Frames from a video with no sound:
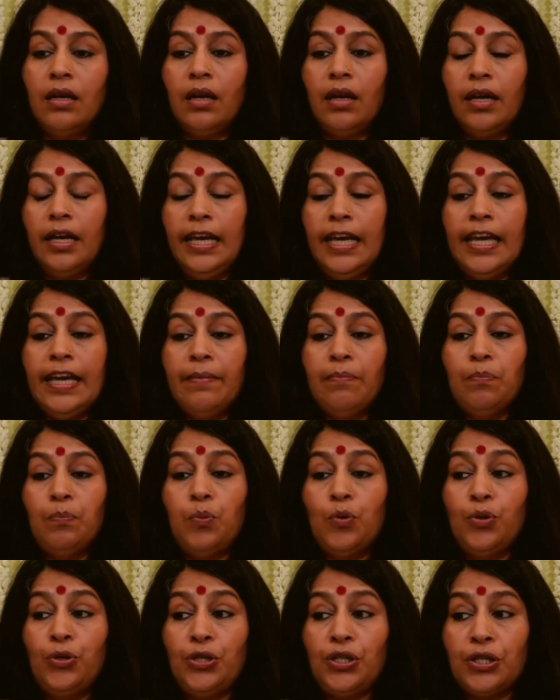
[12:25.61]
hymn
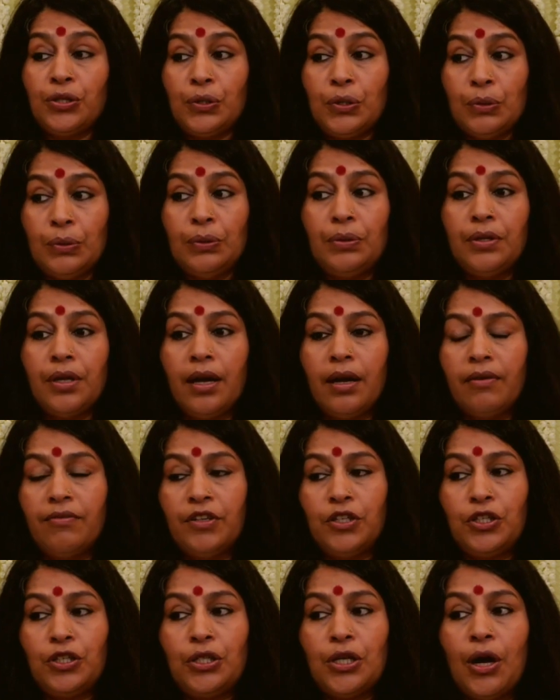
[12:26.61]
Purusha Sukta,
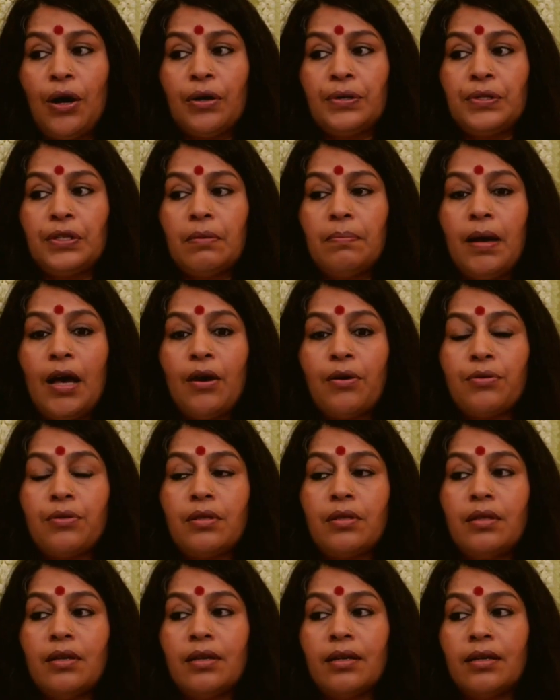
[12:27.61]
which talks
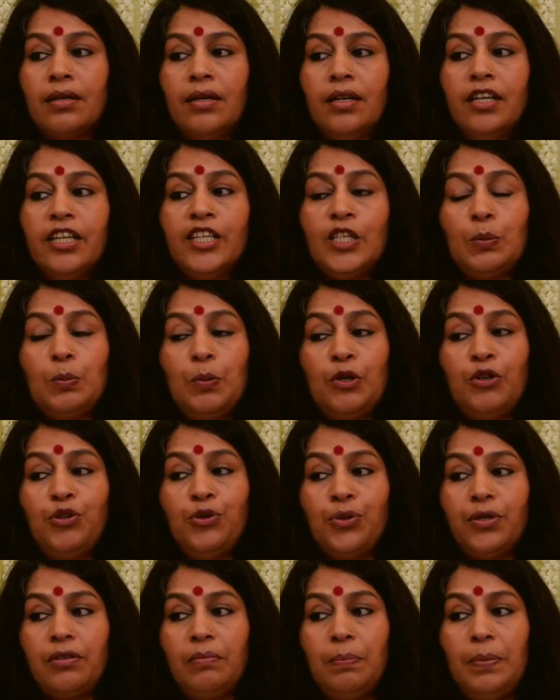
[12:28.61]
about the
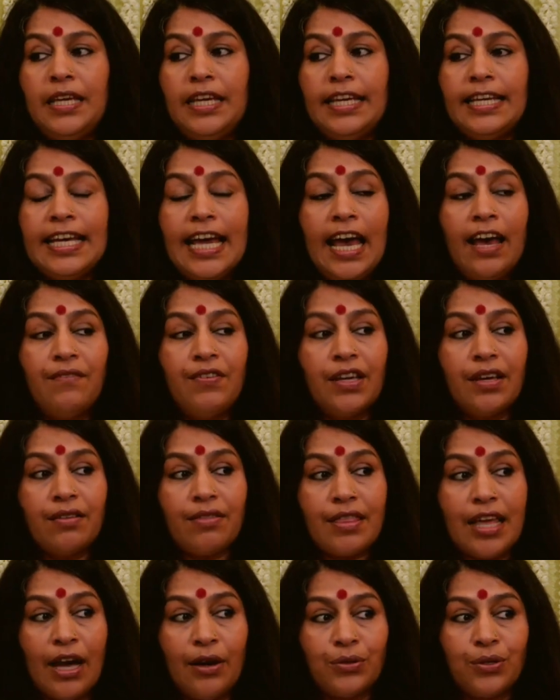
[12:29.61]
spiritual being having
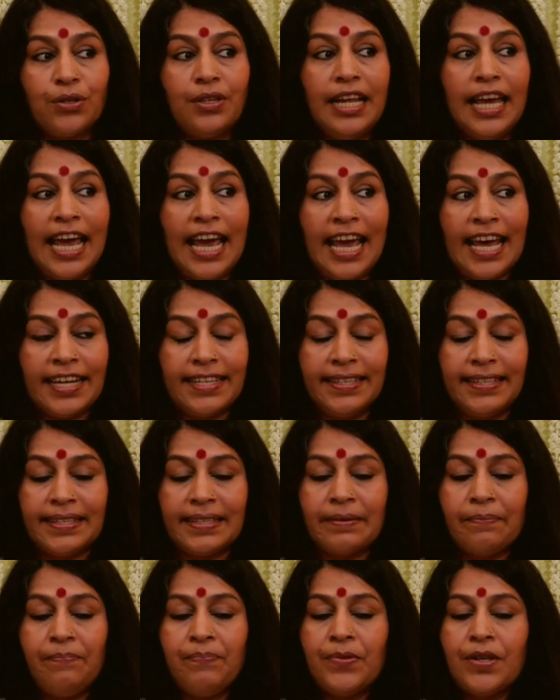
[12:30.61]
1,000 heads.
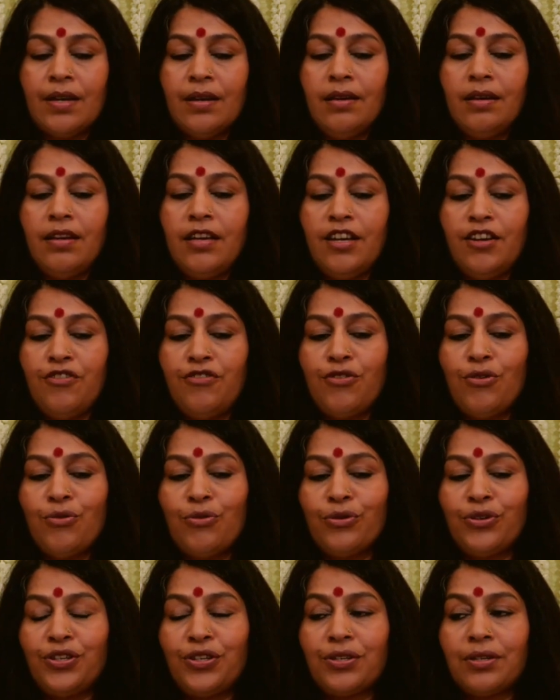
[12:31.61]
He
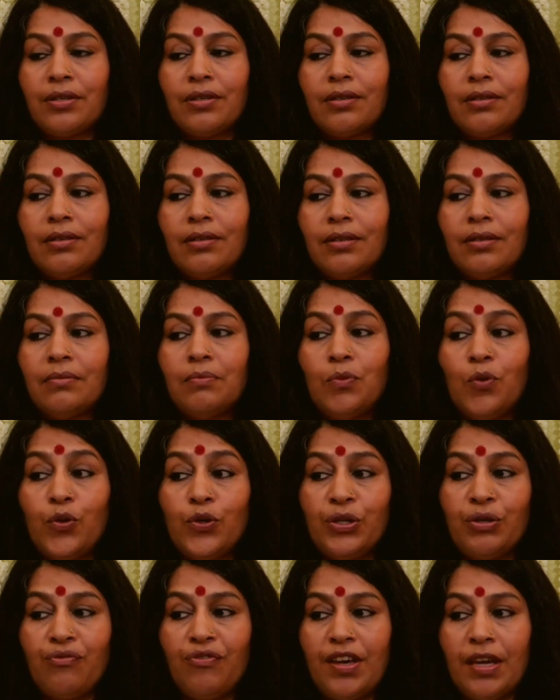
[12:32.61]
wrote the
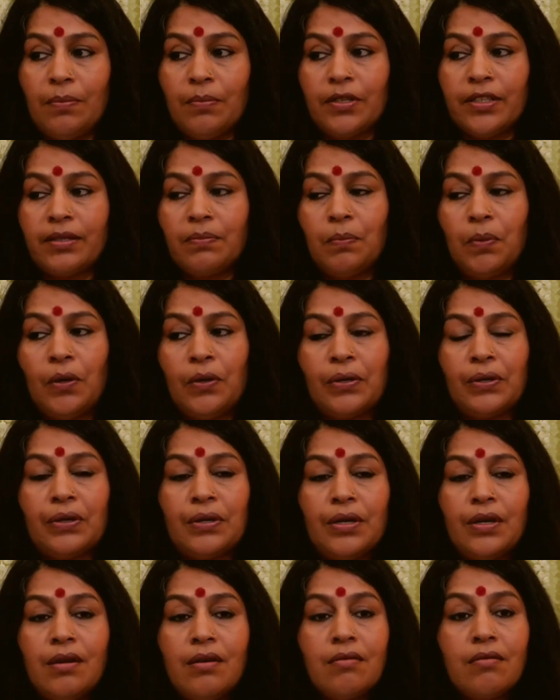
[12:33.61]
most famous book,
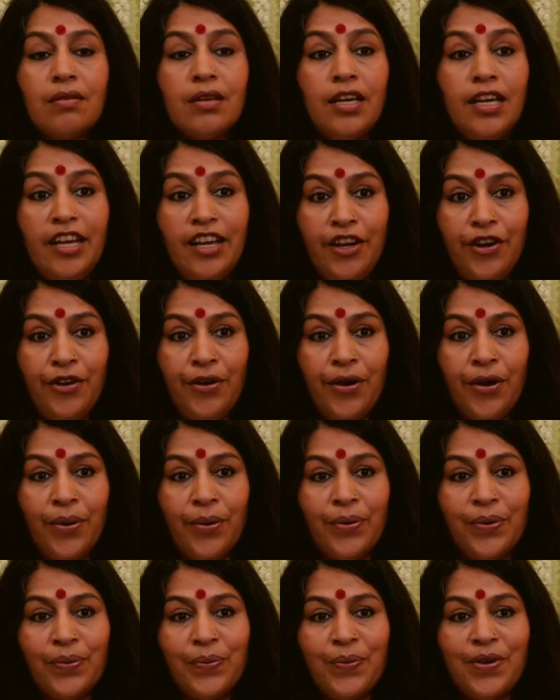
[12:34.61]
The Hero
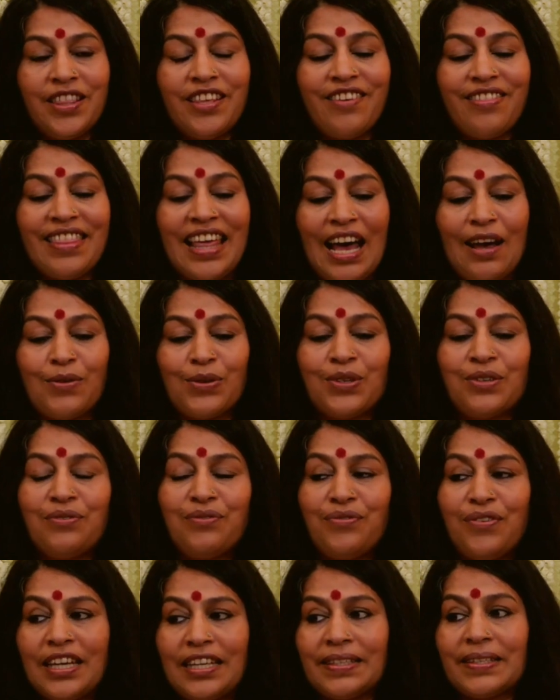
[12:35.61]
with 1,000
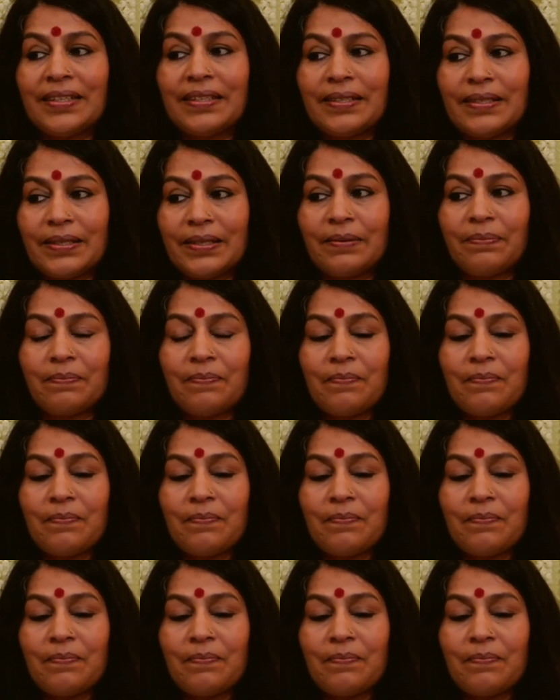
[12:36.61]
Faces.